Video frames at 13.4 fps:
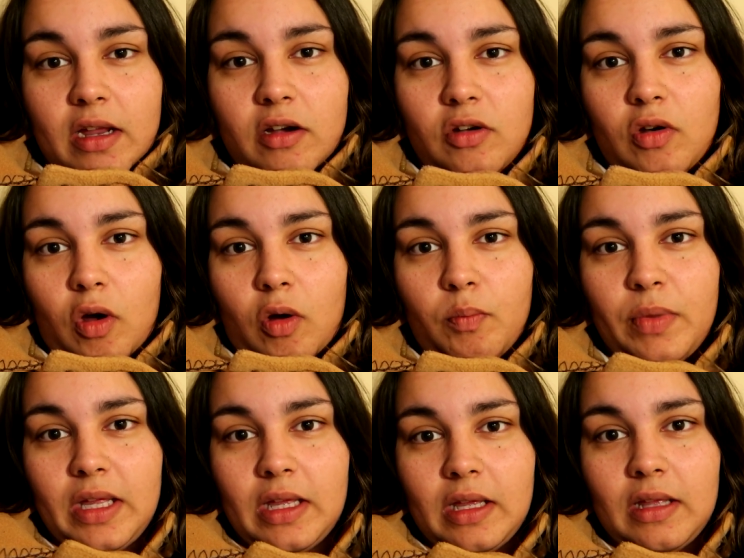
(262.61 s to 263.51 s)
and not
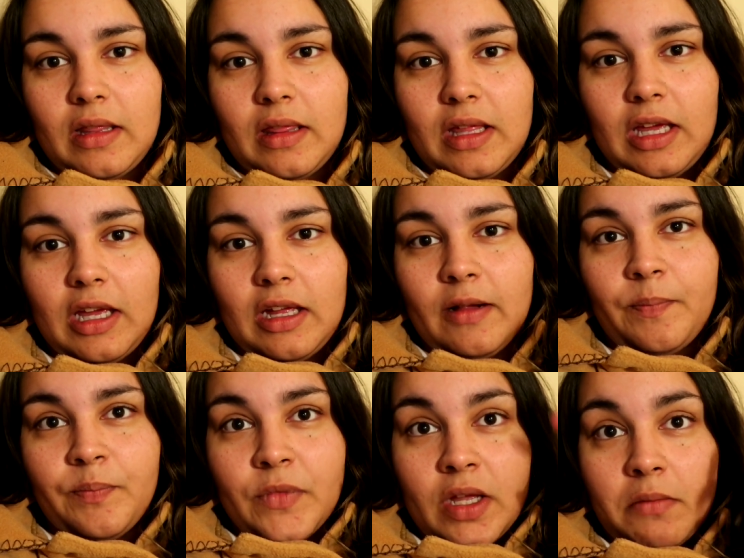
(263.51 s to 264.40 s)
being the
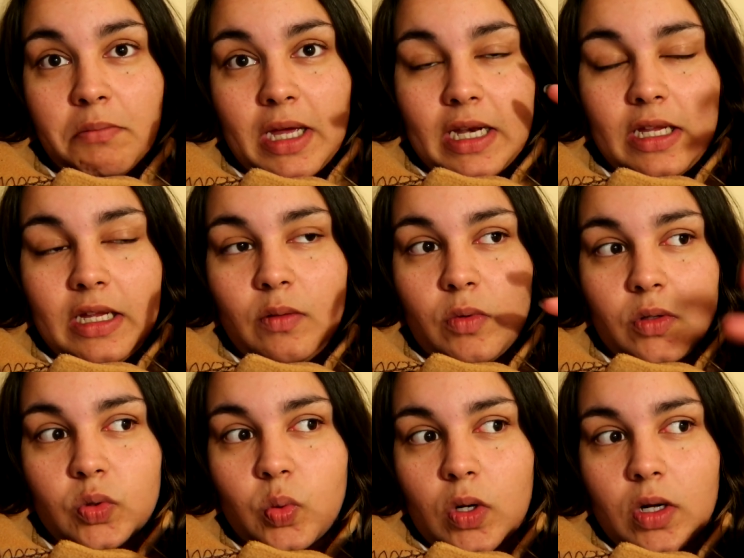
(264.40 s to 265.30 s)
man he
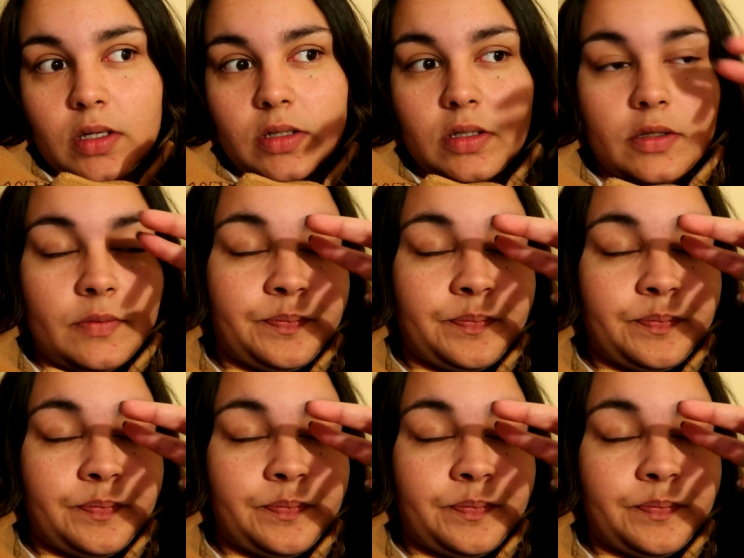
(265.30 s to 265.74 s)
once was.